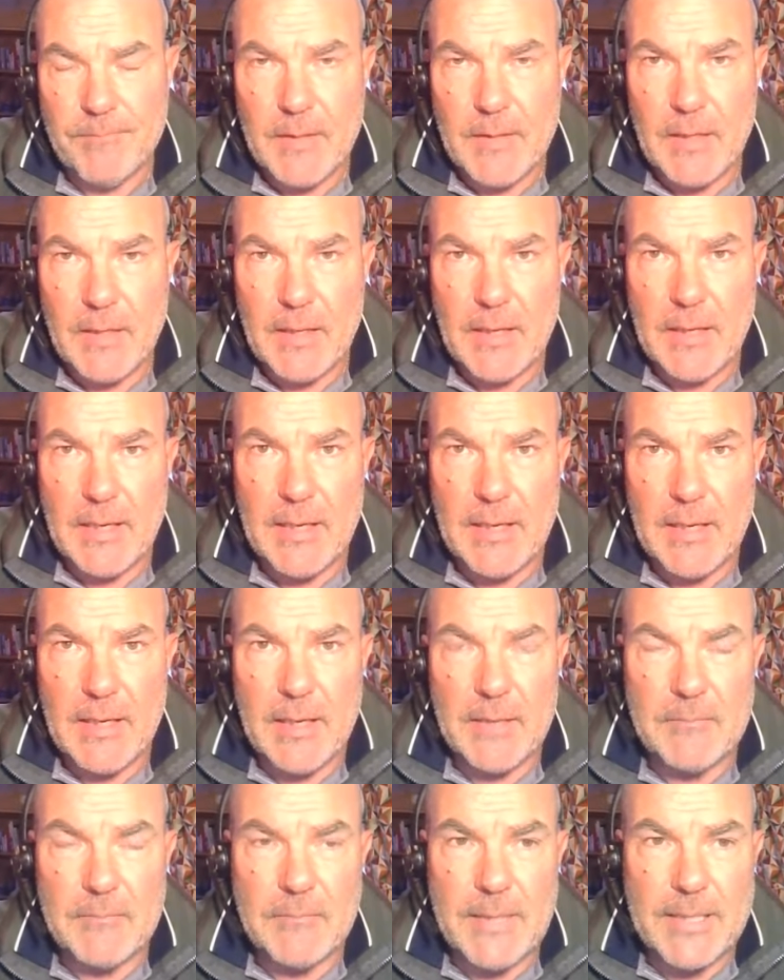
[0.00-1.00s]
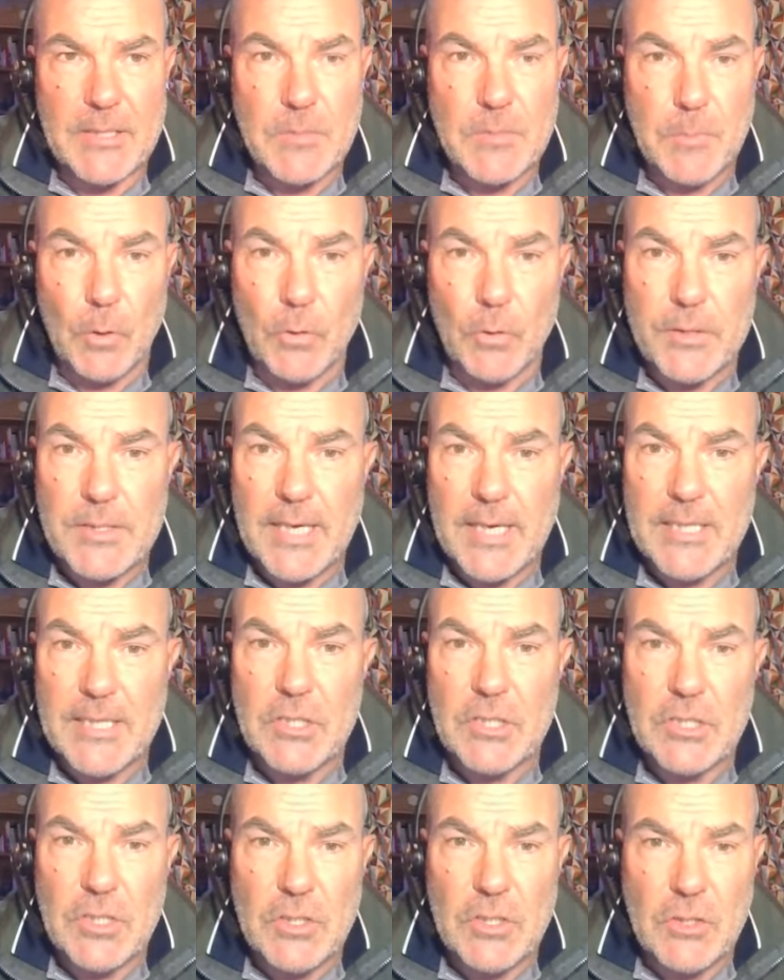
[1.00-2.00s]
um,
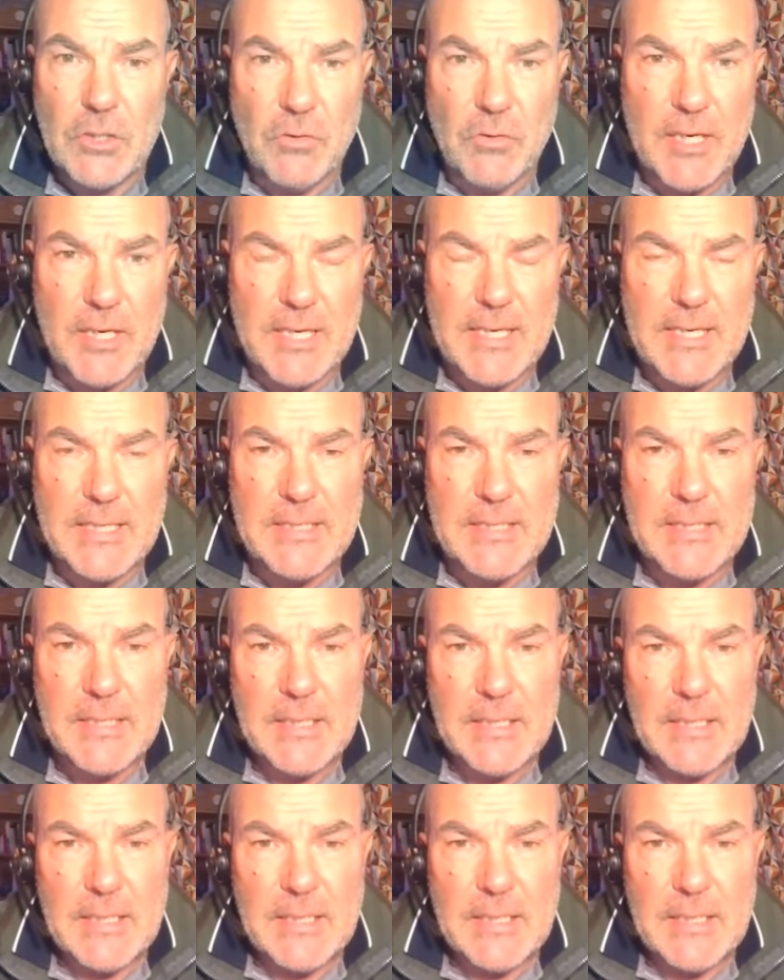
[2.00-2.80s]
exploitation, greed,